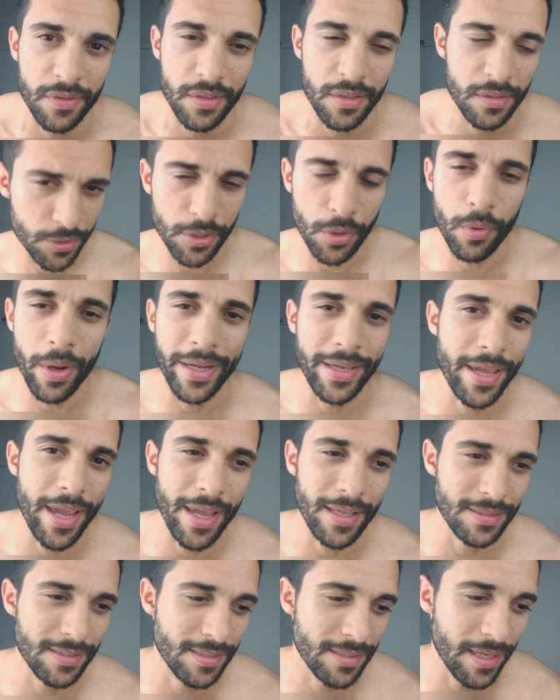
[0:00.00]
So I
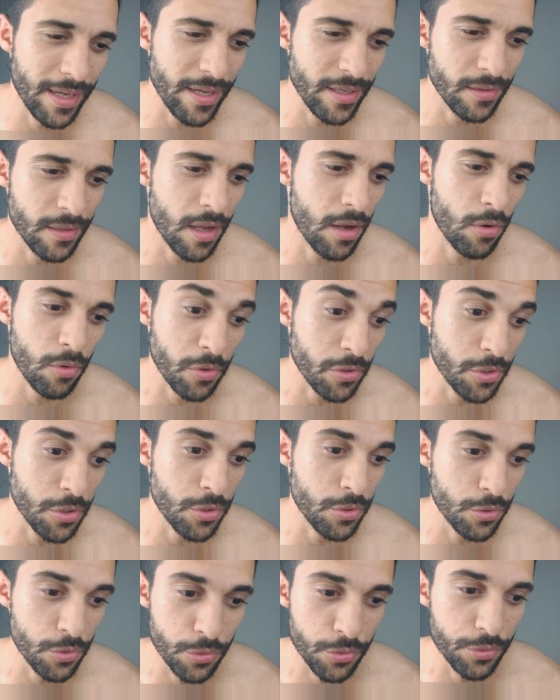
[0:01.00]
can't say, no,
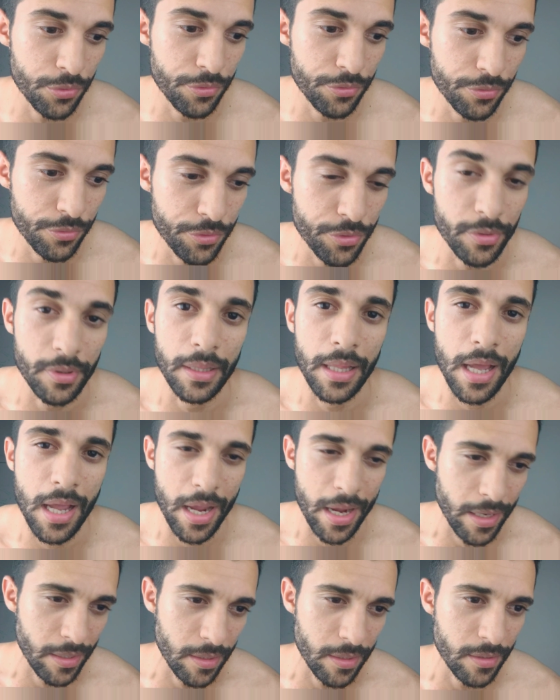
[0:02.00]
you're
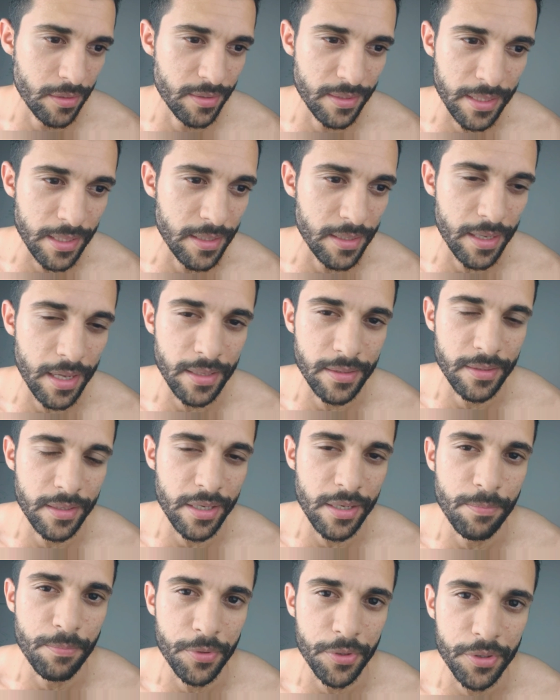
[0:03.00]
lying, it didn't get
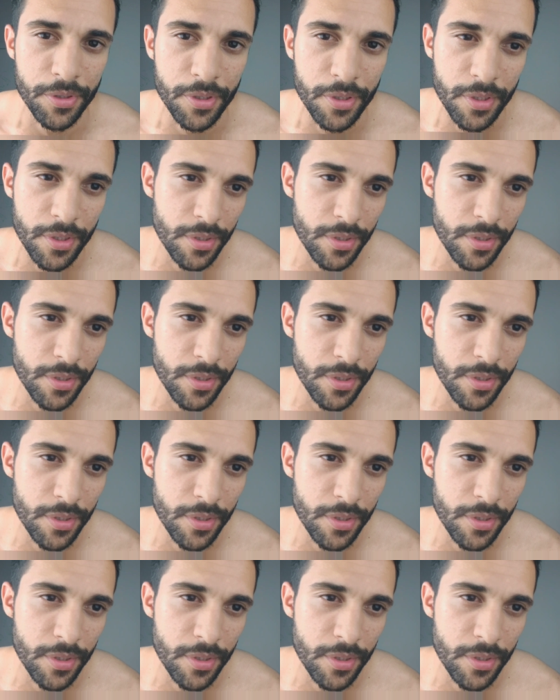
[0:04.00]
deeper.